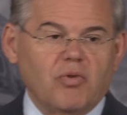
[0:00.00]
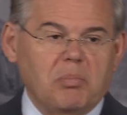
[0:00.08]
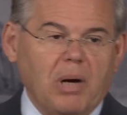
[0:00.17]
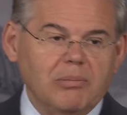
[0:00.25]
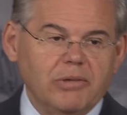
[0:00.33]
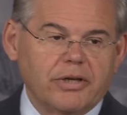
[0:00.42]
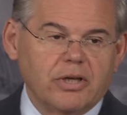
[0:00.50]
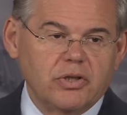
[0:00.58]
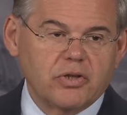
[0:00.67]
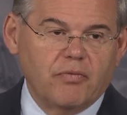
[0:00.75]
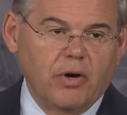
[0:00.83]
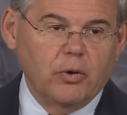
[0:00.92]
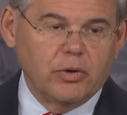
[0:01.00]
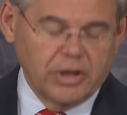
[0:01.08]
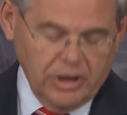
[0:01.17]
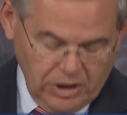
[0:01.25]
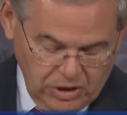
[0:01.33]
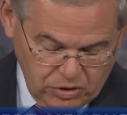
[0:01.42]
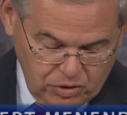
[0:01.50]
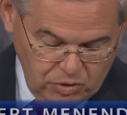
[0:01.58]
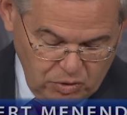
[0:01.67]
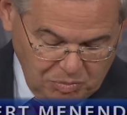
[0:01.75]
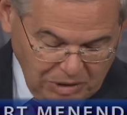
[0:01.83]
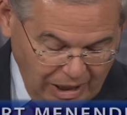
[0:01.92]
Republicans vote
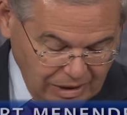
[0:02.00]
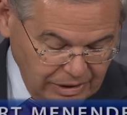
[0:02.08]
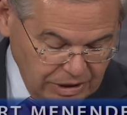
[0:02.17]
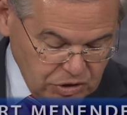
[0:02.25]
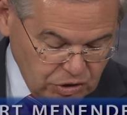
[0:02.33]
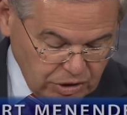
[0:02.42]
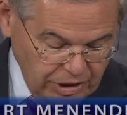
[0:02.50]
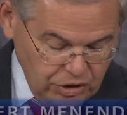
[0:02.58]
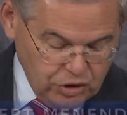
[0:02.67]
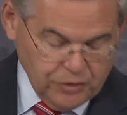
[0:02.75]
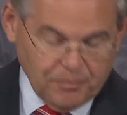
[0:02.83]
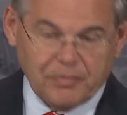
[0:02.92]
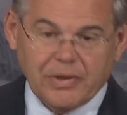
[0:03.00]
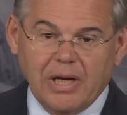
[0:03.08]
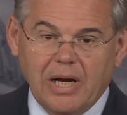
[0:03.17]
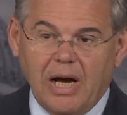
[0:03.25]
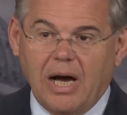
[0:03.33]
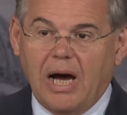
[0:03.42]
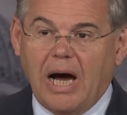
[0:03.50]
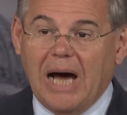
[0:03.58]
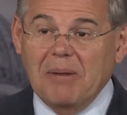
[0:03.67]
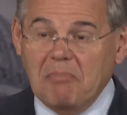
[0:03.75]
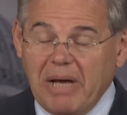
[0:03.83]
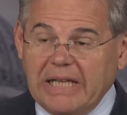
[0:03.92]
to block legislation.
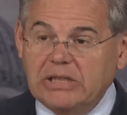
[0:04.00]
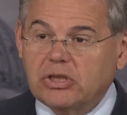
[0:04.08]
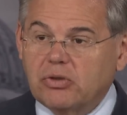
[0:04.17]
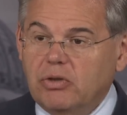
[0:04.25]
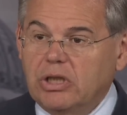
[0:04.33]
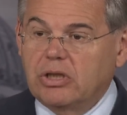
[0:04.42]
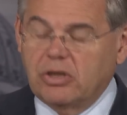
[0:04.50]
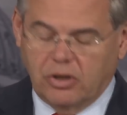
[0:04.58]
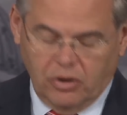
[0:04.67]
On Main Street,